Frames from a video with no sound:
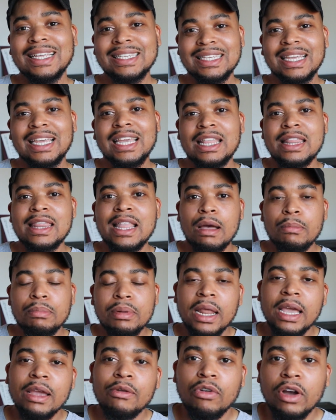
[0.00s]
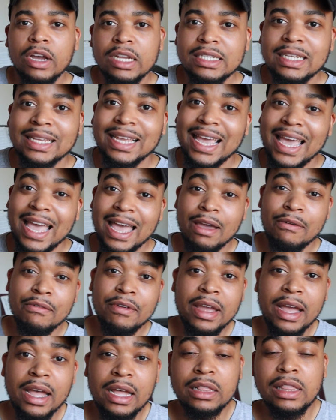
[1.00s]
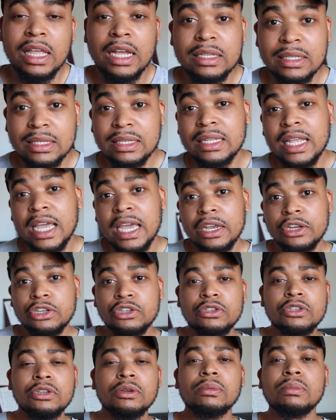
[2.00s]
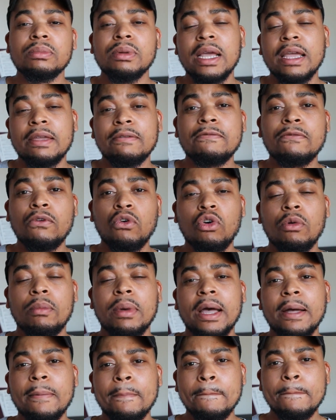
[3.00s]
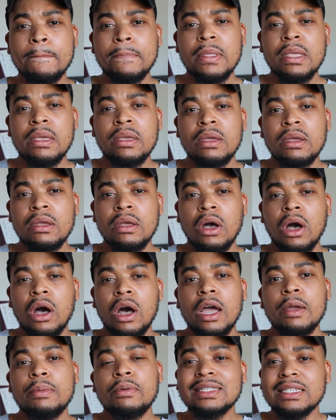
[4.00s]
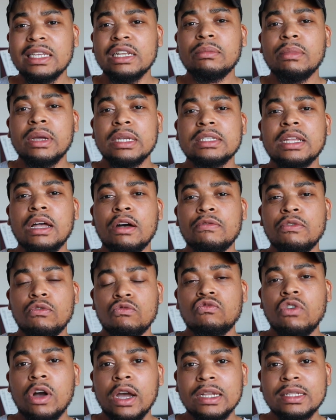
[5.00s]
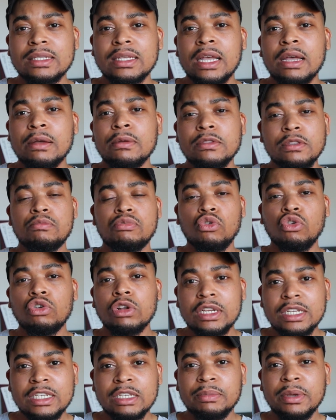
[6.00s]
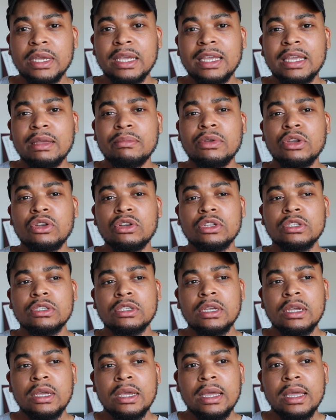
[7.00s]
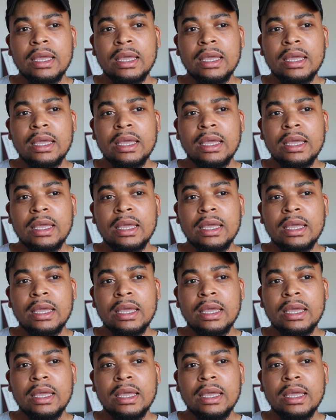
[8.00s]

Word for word: is in that playwriting area, that stage play format, I consider myself a writer, broadly speaking, because